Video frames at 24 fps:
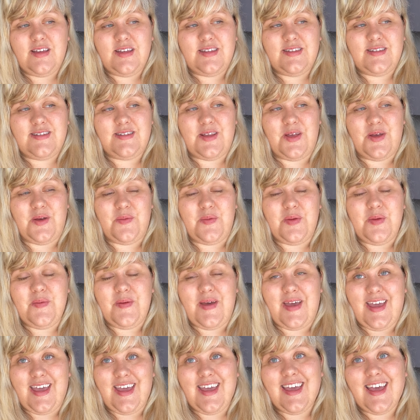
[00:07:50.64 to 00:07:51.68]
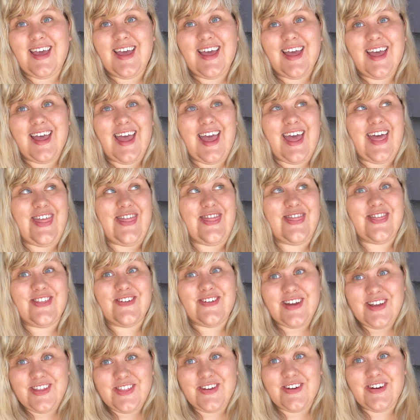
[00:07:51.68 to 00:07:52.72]
So we wait. And
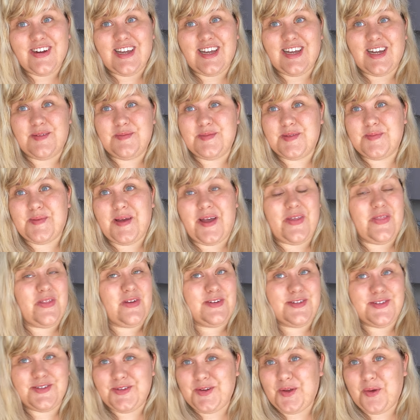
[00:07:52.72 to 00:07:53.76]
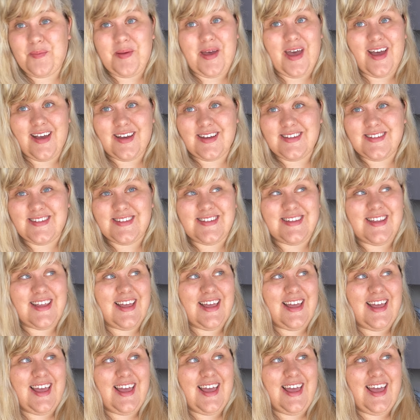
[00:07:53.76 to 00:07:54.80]
3:30 comes by and there's no bags.
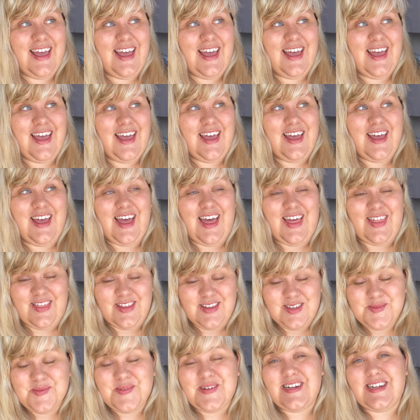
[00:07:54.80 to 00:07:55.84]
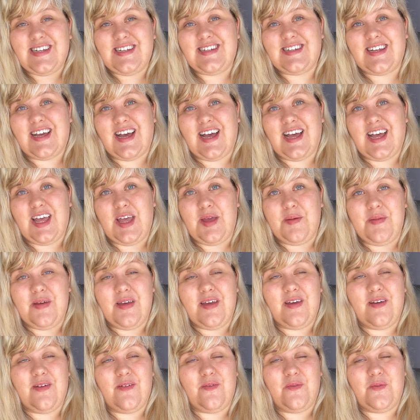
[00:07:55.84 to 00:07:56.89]
At this point in time,
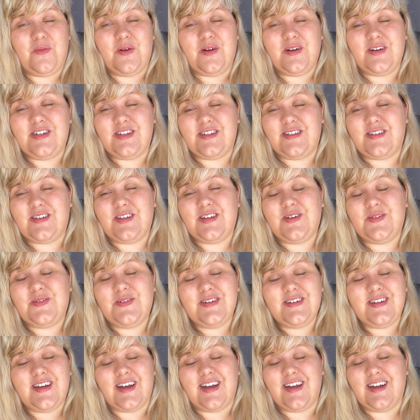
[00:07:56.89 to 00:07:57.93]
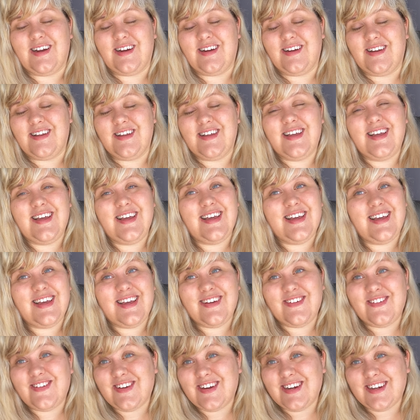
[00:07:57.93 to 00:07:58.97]
we're tired.
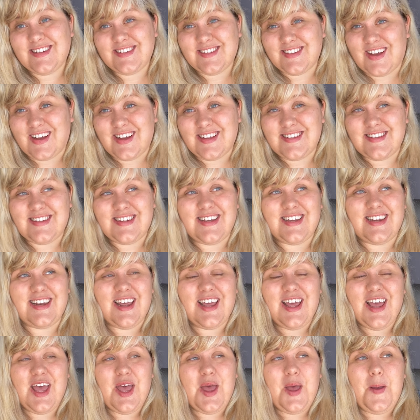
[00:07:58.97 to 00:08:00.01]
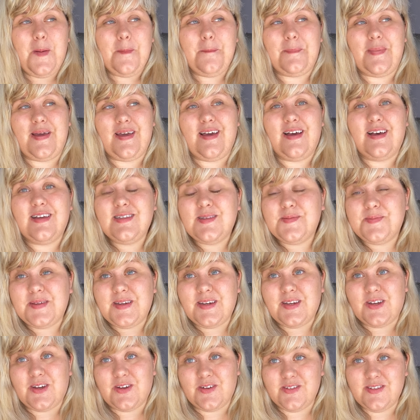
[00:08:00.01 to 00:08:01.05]
We're exhausted. My
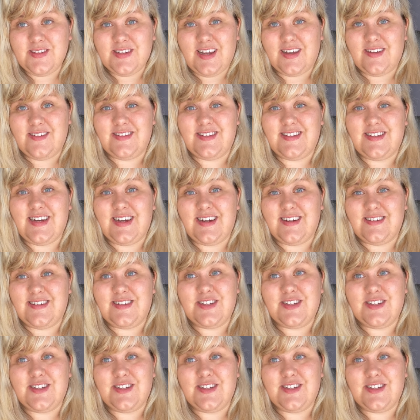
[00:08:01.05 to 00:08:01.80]
husband goes downstairs